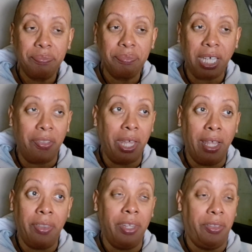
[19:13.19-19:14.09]
and
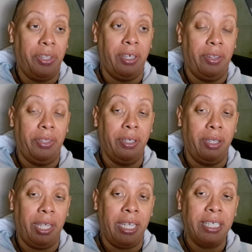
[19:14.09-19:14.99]
that
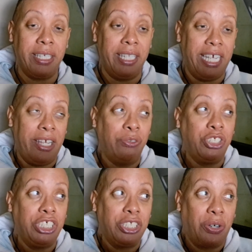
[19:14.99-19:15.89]
the
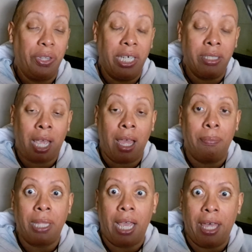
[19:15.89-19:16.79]
energies on that
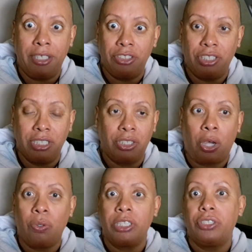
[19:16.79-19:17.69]
timeline is just
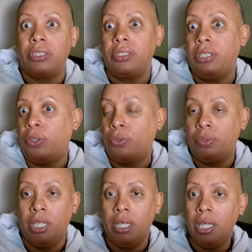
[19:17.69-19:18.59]
talking to your
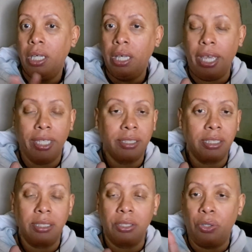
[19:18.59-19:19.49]

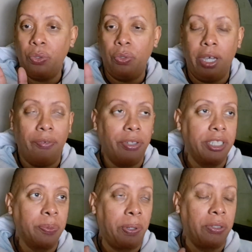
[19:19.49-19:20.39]
exes or whoever
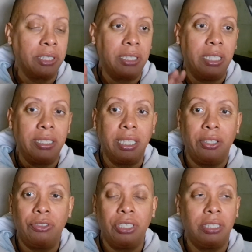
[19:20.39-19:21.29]
this person is,
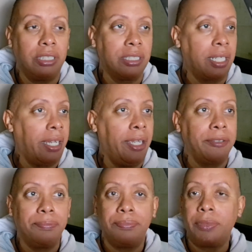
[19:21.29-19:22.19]
energy, just like,
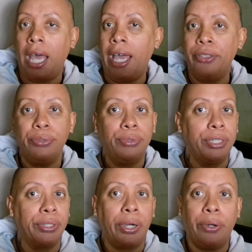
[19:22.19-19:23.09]
how you
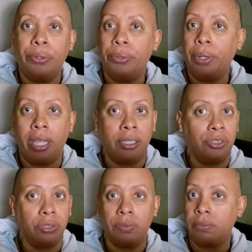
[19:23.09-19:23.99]
get a whole
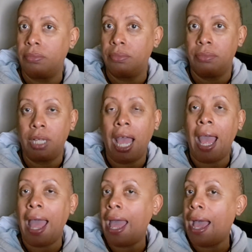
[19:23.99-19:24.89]
angel,
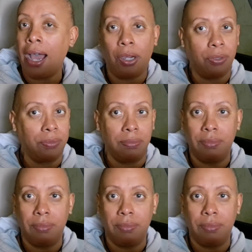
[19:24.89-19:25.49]
how